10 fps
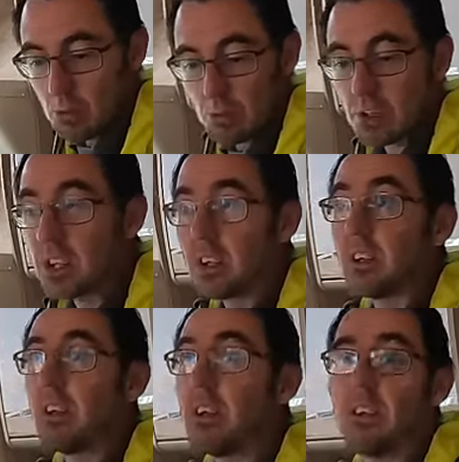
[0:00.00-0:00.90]
But I
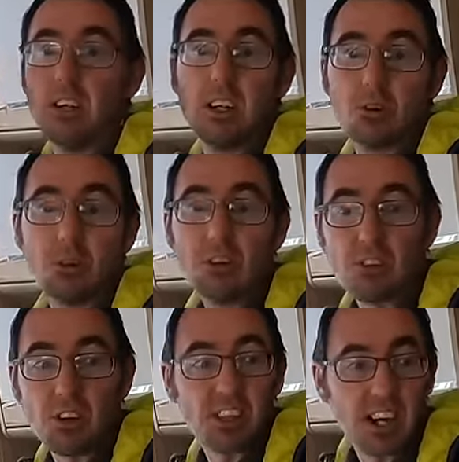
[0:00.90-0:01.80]
think when you've
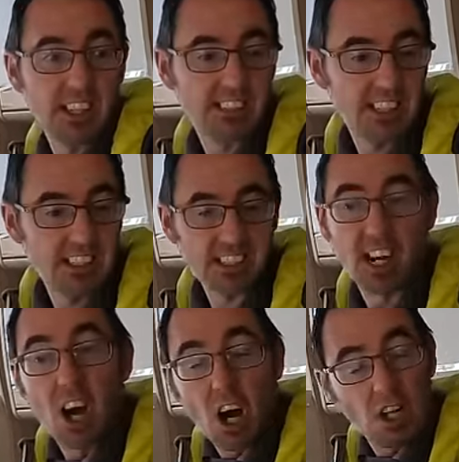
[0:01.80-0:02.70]
got that, it's easier.
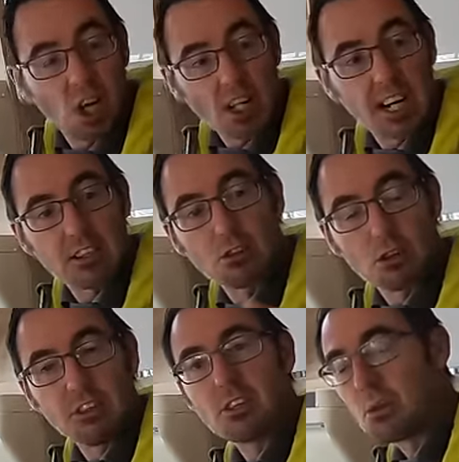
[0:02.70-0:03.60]
I like that
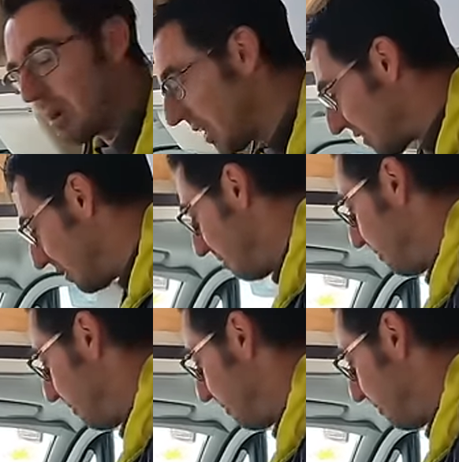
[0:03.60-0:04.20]
door into the bathroom.